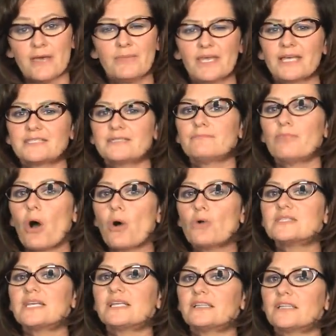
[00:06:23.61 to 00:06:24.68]
Because
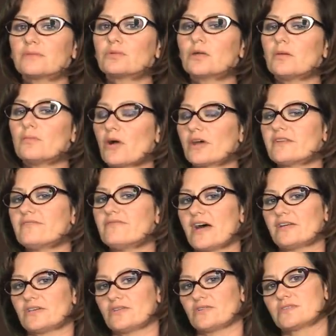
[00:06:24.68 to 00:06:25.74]
imposing Liberal Party
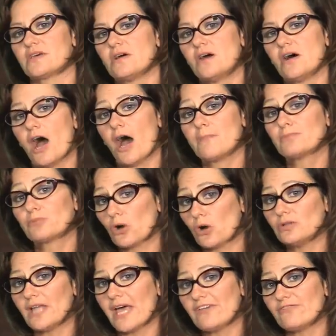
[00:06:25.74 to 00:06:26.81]
values on pro
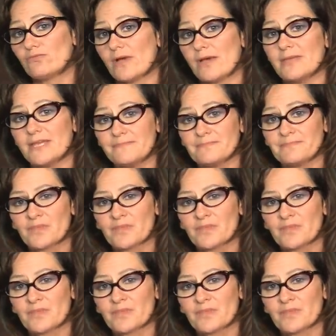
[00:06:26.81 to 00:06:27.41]
life women